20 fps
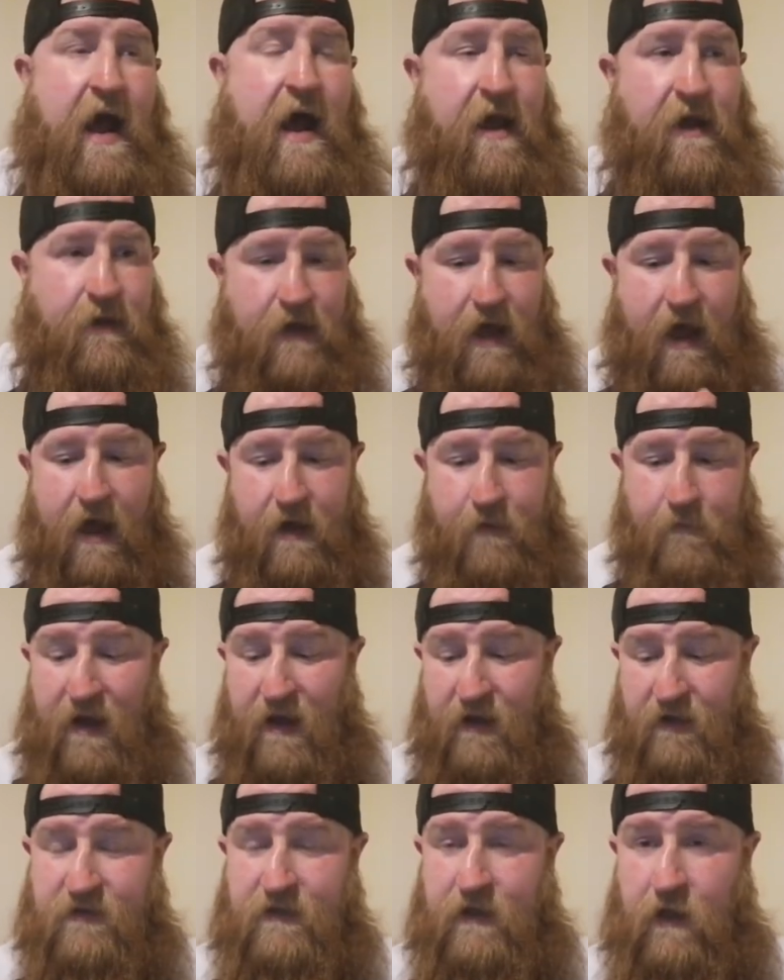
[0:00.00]
I
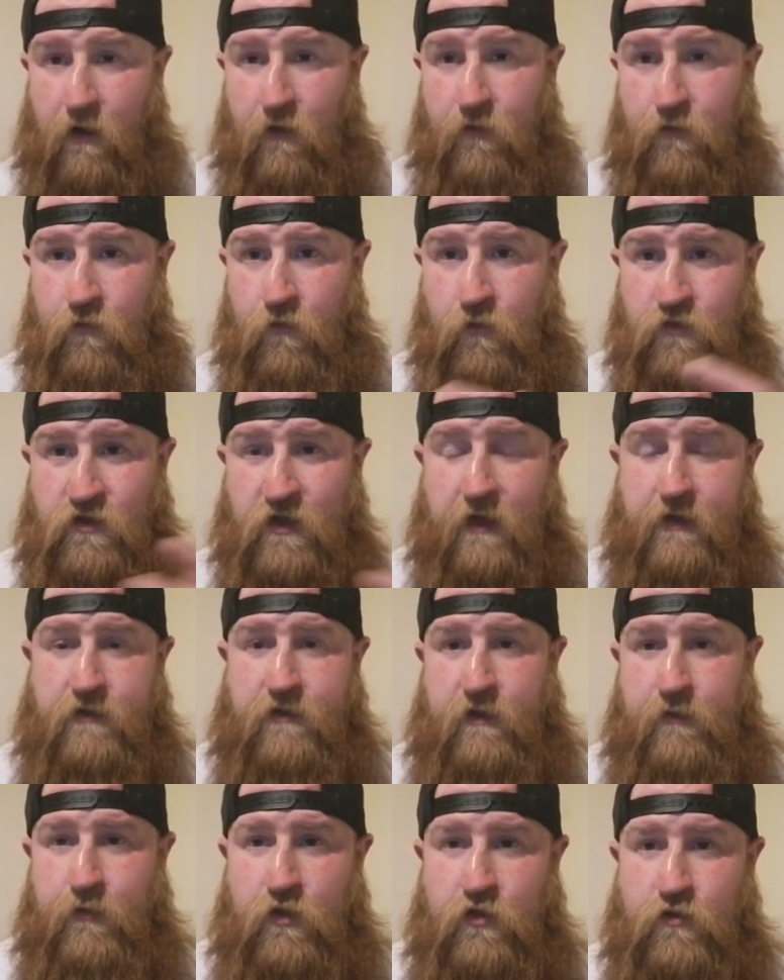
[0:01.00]
myself was
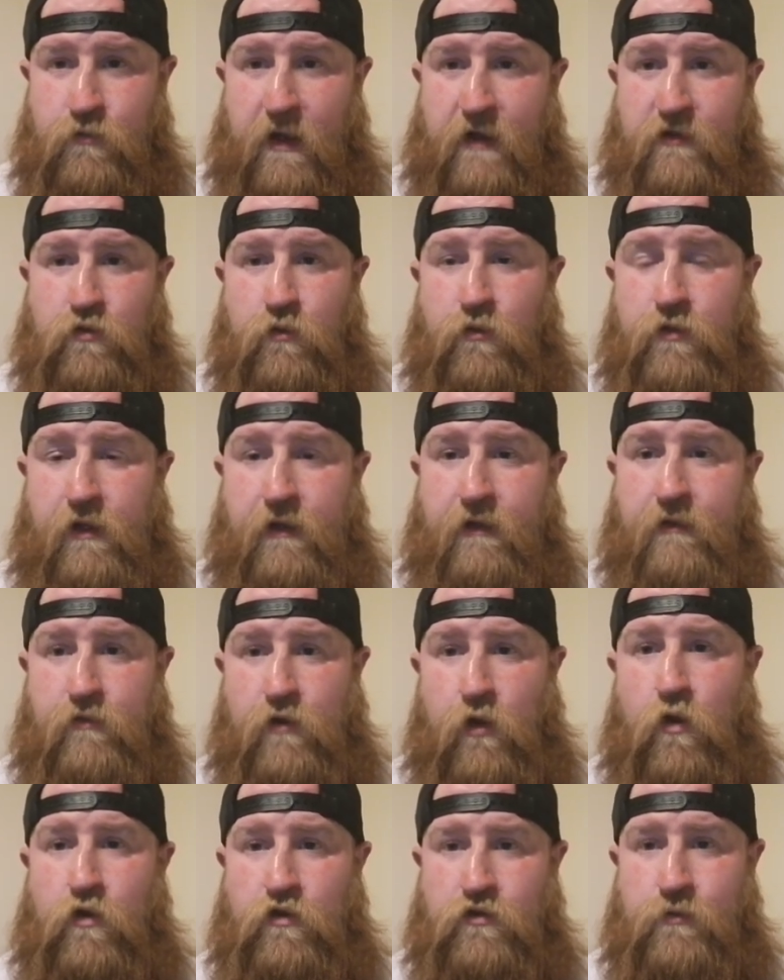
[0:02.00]
sexually abused by someone that
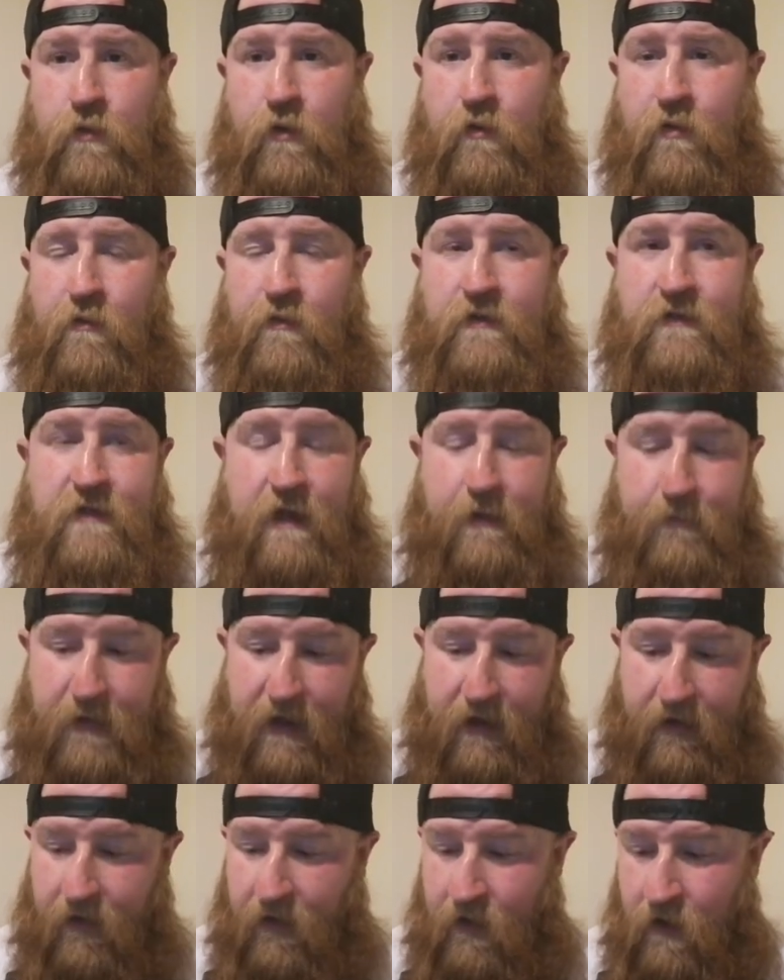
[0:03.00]
lived local to my mom and my
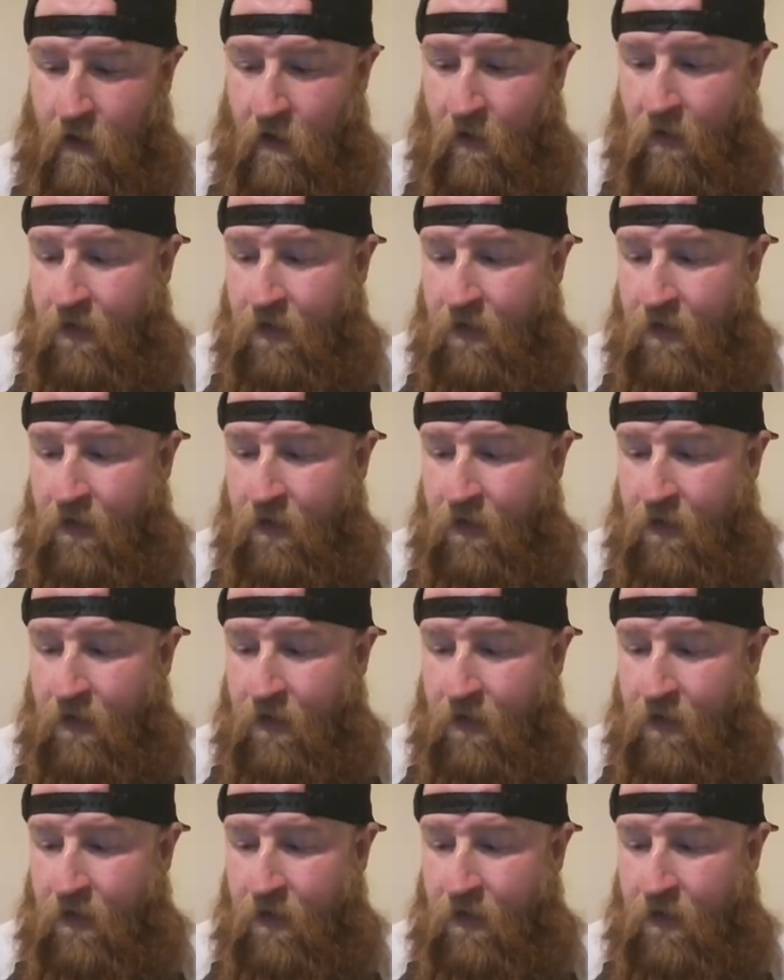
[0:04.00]
stepdad.